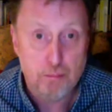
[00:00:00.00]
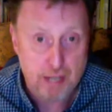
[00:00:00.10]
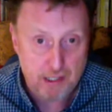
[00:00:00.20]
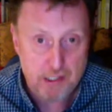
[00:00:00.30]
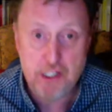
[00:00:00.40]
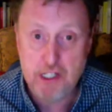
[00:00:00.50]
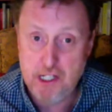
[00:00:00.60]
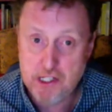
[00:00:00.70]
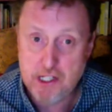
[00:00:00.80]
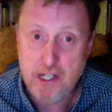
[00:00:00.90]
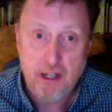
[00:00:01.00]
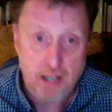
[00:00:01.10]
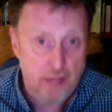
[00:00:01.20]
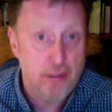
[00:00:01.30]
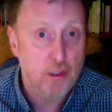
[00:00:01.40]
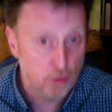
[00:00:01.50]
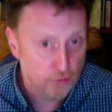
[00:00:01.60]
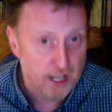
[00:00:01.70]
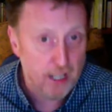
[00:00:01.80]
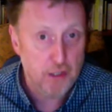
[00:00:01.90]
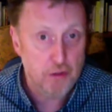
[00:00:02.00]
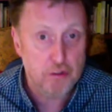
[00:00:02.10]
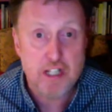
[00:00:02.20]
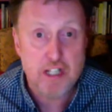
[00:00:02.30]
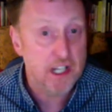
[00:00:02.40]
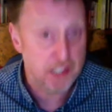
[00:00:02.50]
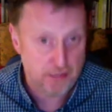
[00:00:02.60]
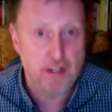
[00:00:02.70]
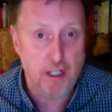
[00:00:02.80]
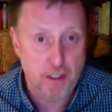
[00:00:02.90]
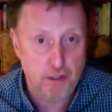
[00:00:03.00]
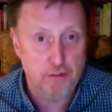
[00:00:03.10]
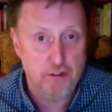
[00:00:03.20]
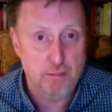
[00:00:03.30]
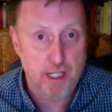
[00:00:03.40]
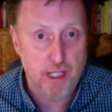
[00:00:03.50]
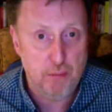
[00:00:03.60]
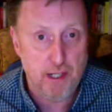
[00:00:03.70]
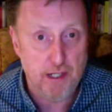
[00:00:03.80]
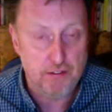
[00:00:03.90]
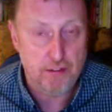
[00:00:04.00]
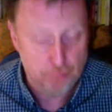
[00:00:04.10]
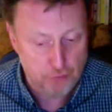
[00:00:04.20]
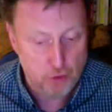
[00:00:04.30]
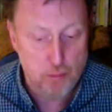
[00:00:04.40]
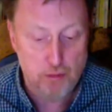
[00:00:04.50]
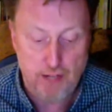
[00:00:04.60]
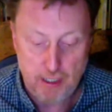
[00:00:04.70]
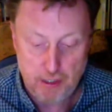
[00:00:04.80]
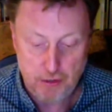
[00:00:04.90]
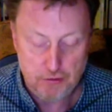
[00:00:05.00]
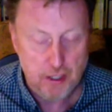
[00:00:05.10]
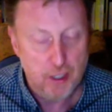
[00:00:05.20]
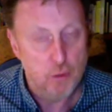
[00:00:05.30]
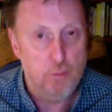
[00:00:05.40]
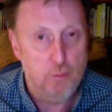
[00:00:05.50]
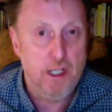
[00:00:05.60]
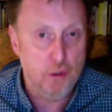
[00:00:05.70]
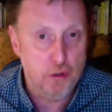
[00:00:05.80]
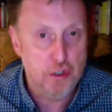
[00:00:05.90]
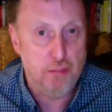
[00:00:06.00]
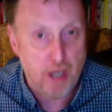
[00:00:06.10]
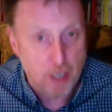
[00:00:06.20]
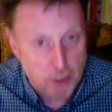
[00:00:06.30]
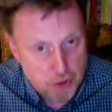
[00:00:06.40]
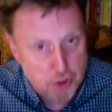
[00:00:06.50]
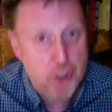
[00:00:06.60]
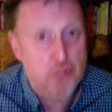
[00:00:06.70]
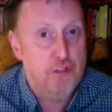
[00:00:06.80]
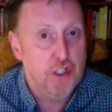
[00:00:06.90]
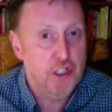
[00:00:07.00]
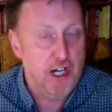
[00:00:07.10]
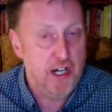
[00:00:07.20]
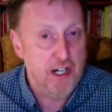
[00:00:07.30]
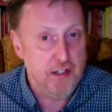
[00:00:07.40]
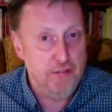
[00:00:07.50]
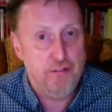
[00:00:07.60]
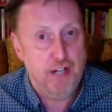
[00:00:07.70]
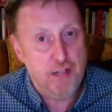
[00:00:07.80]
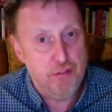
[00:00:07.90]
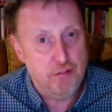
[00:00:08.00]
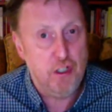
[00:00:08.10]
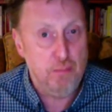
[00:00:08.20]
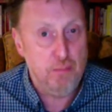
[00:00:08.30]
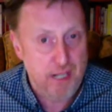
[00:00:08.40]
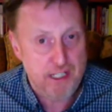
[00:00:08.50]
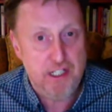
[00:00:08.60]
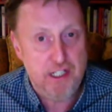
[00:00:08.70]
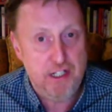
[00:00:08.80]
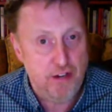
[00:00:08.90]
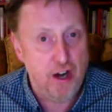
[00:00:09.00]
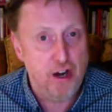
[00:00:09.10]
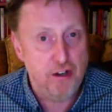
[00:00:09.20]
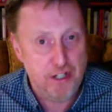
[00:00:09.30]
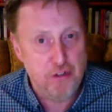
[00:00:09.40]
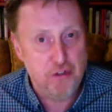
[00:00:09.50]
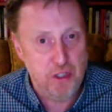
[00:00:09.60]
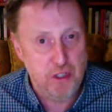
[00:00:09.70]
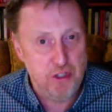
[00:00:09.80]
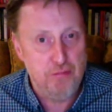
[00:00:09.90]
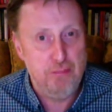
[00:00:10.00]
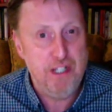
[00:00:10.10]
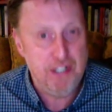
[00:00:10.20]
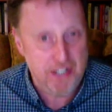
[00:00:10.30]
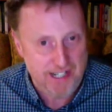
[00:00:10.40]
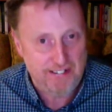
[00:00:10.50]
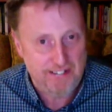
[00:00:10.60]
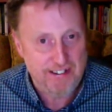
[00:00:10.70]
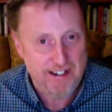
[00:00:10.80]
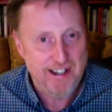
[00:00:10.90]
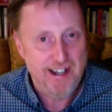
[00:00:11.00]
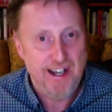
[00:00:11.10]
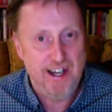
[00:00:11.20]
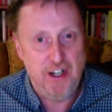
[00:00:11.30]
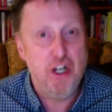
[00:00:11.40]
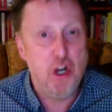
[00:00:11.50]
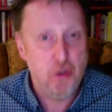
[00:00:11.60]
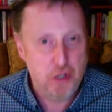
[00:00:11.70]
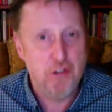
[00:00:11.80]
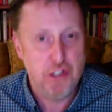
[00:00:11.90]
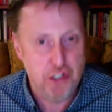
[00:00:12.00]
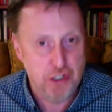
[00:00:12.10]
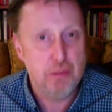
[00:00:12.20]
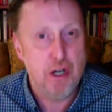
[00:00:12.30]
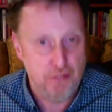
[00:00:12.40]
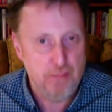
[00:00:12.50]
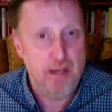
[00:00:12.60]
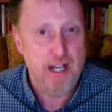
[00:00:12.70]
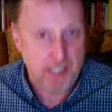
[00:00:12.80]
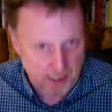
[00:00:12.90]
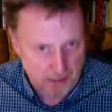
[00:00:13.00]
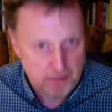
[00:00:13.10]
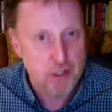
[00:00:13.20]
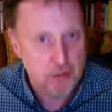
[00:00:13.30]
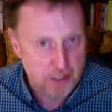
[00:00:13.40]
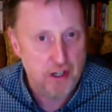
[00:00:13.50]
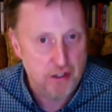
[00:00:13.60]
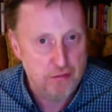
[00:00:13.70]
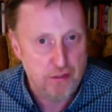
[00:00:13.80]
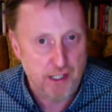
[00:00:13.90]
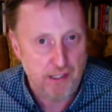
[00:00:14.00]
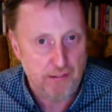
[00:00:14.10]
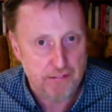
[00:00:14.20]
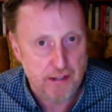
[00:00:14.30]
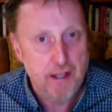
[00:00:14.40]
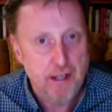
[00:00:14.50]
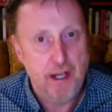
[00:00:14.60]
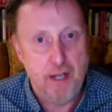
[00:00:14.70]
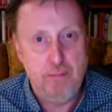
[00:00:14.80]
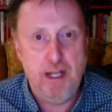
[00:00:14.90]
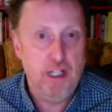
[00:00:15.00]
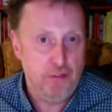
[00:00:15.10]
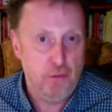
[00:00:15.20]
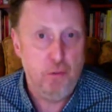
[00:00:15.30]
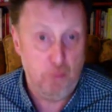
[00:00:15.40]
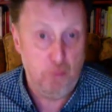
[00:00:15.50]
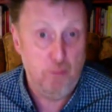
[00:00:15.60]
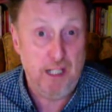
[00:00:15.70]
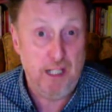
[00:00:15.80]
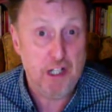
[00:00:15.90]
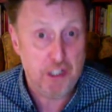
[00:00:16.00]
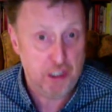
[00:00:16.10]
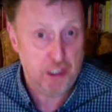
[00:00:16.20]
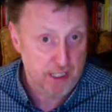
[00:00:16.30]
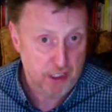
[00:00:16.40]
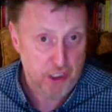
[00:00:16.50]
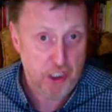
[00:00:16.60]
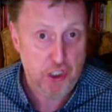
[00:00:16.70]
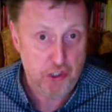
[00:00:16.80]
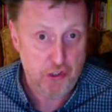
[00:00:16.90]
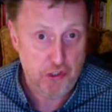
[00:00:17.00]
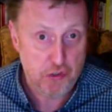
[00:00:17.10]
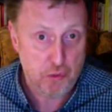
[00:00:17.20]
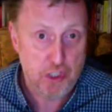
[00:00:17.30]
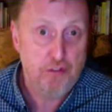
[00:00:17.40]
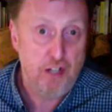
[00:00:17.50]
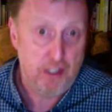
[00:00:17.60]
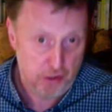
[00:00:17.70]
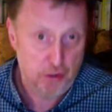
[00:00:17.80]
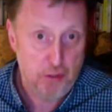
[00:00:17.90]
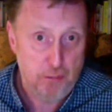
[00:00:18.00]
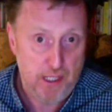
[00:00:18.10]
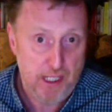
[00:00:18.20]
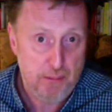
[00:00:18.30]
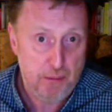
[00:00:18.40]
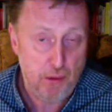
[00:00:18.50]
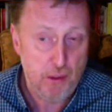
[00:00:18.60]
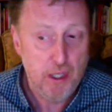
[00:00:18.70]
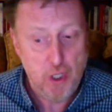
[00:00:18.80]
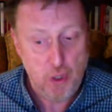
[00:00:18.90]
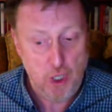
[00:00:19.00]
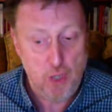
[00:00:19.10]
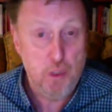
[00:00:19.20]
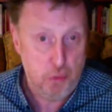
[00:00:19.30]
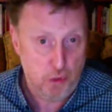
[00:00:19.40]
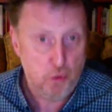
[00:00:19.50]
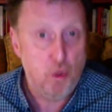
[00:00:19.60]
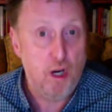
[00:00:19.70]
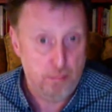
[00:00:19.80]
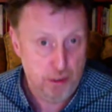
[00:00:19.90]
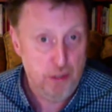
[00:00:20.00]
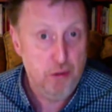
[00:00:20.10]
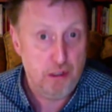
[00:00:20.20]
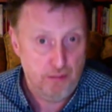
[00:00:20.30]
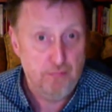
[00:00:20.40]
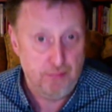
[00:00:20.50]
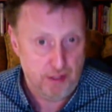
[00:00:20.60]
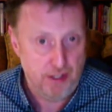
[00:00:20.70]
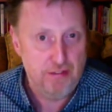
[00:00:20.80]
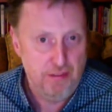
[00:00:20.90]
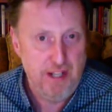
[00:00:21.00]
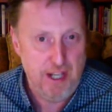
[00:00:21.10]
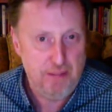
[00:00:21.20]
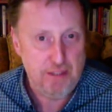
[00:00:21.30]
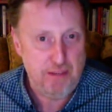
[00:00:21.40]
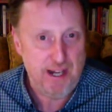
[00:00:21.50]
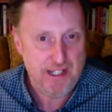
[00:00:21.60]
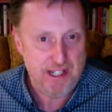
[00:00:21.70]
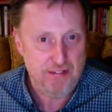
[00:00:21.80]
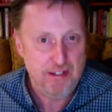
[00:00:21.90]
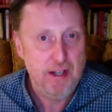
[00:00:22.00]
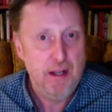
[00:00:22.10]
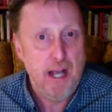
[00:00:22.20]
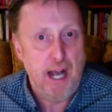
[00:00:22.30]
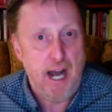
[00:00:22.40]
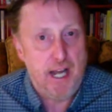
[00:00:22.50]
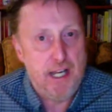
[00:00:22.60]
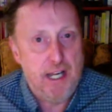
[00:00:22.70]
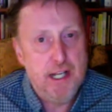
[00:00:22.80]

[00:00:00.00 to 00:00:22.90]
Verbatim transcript: practices, ethical values, tacit values in many ways, informal values, were being undermined and shoved aside in favour of a competitive, hard nosed world of business, uh, no nonsense profit making, and those kind of things. And many of them were being asked to make decisions which affected other people uh, which were quite brutal uh, from their perspective. And